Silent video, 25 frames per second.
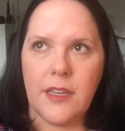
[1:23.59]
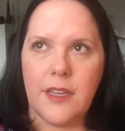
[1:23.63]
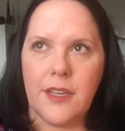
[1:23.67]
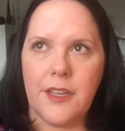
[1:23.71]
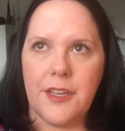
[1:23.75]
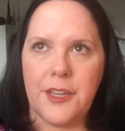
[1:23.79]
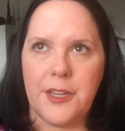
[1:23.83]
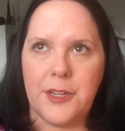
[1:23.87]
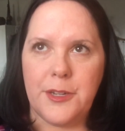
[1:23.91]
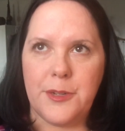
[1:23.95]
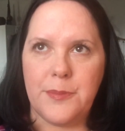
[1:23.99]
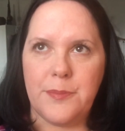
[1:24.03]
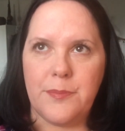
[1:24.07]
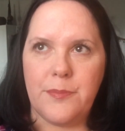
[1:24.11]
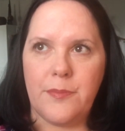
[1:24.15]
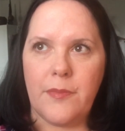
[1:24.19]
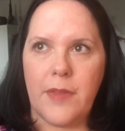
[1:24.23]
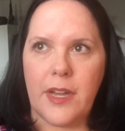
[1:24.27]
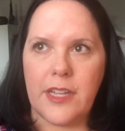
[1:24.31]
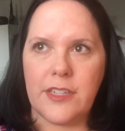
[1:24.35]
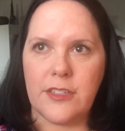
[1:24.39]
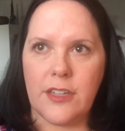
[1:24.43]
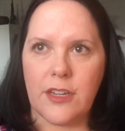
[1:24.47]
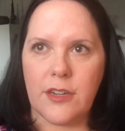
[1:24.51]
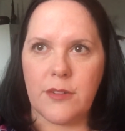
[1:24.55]
My
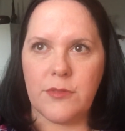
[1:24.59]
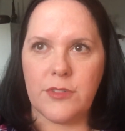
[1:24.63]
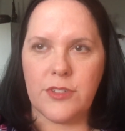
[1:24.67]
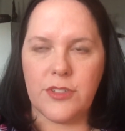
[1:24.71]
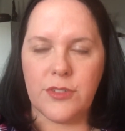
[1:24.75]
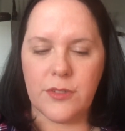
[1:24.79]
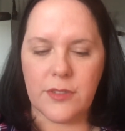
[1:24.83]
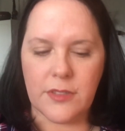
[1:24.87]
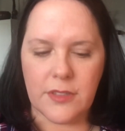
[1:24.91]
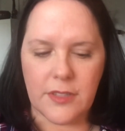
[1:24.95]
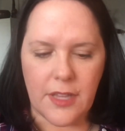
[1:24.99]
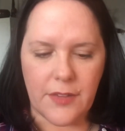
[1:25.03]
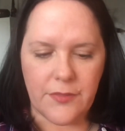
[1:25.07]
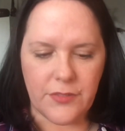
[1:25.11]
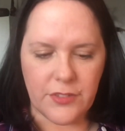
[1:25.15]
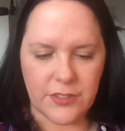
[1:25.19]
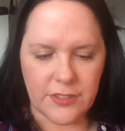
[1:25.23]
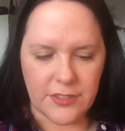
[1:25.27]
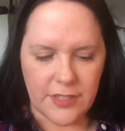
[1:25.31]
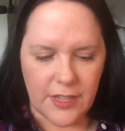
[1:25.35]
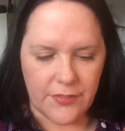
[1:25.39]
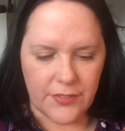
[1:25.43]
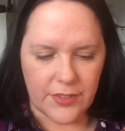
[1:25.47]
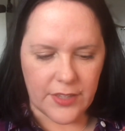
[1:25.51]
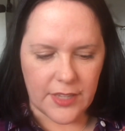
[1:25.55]
daughter was doing level
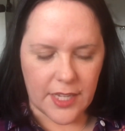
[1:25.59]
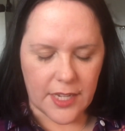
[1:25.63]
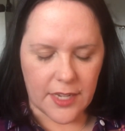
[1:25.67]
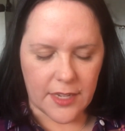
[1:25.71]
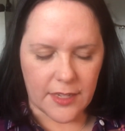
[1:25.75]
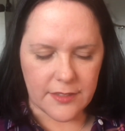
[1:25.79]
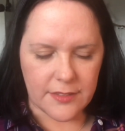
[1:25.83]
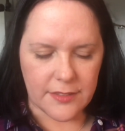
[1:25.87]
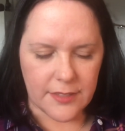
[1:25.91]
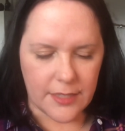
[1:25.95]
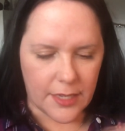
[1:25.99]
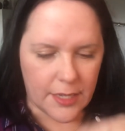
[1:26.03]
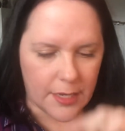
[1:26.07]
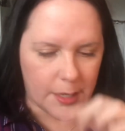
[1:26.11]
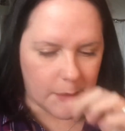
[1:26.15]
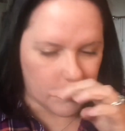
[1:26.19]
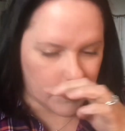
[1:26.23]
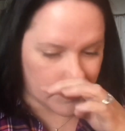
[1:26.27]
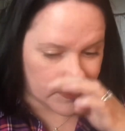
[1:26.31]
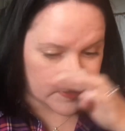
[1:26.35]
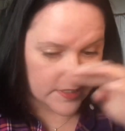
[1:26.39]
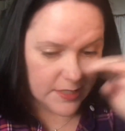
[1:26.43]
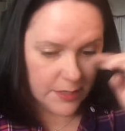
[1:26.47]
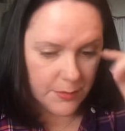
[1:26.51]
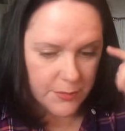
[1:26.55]
7, like I said, and my
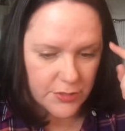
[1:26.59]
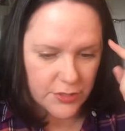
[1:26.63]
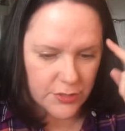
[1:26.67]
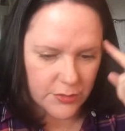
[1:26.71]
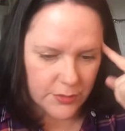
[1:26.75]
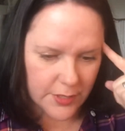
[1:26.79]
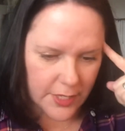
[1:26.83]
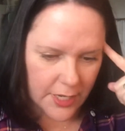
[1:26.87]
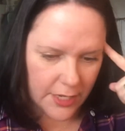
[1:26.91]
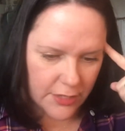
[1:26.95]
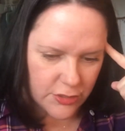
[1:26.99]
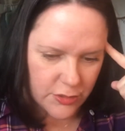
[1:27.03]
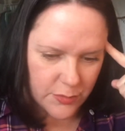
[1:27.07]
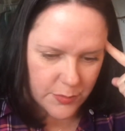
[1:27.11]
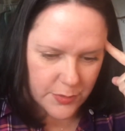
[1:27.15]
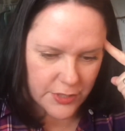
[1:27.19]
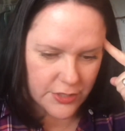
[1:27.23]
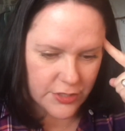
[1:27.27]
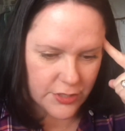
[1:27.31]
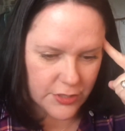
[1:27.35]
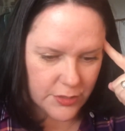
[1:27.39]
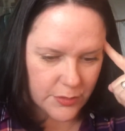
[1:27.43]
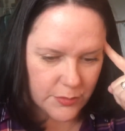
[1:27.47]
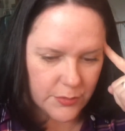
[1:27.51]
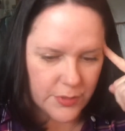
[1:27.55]
son was doing Algebra
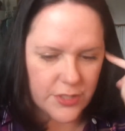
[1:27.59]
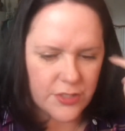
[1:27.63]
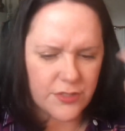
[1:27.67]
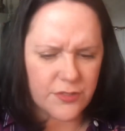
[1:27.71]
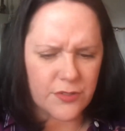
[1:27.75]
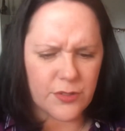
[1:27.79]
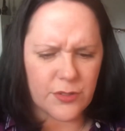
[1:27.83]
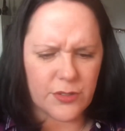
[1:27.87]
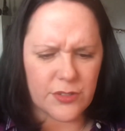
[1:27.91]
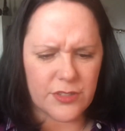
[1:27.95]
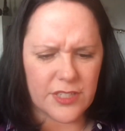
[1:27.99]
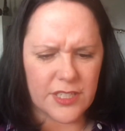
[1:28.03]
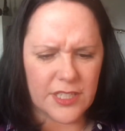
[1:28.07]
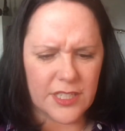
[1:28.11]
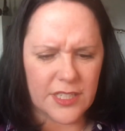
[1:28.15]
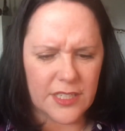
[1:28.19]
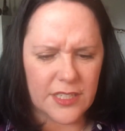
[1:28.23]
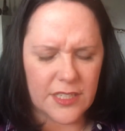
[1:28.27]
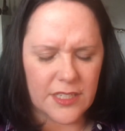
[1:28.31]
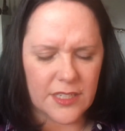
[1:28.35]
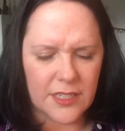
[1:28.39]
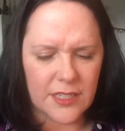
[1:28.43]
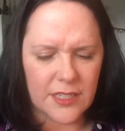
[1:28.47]
2, which of course he